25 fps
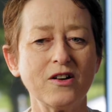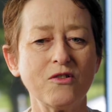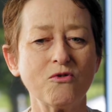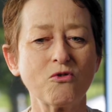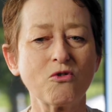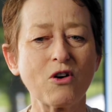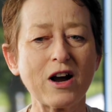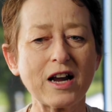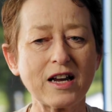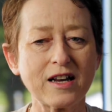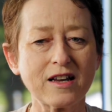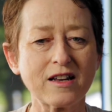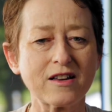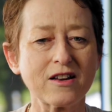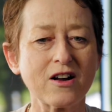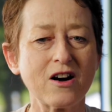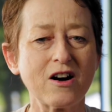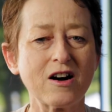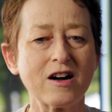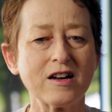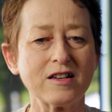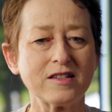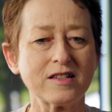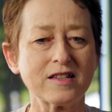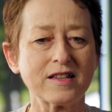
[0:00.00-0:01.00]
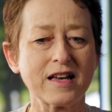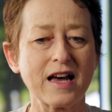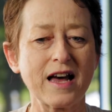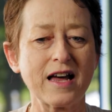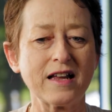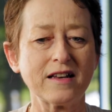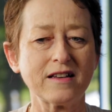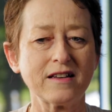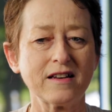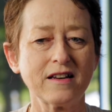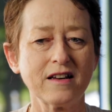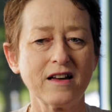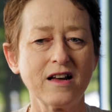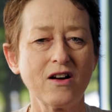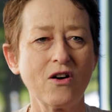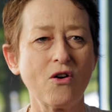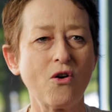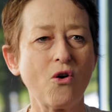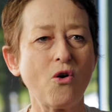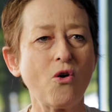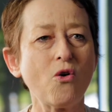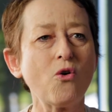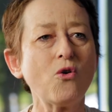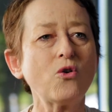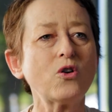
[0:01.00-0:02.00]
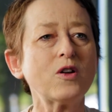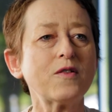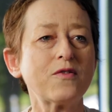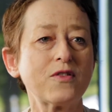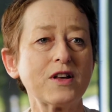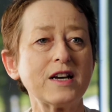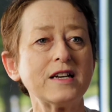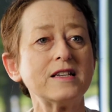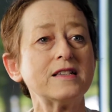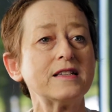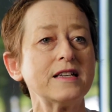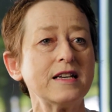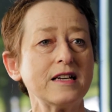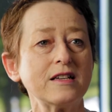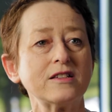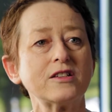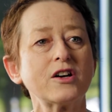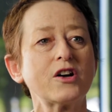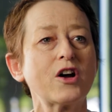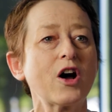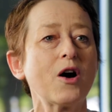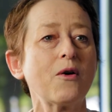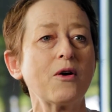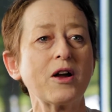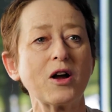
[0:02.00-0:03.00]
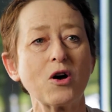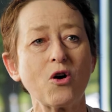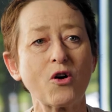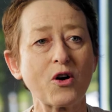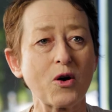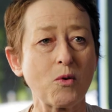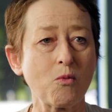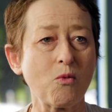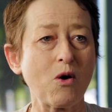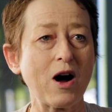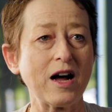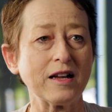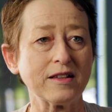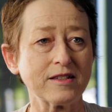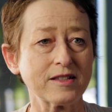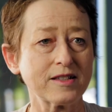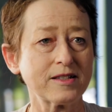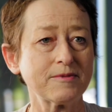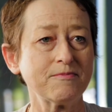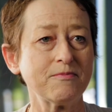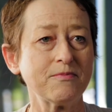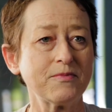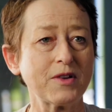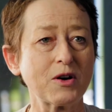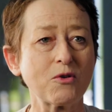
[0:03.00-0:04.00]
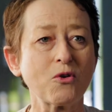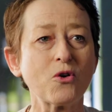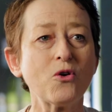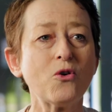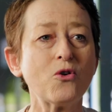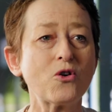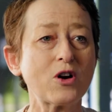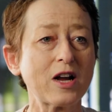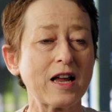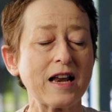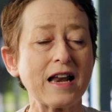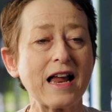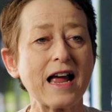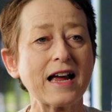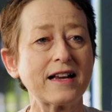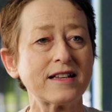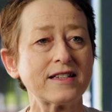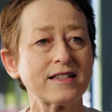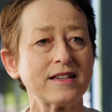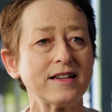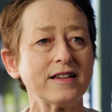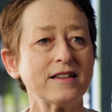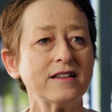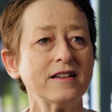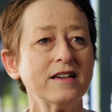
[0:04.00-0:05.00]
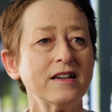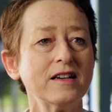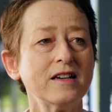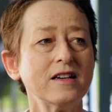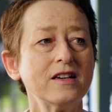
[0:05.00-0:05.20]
recognise that all of these things are going on at once. They're all connected.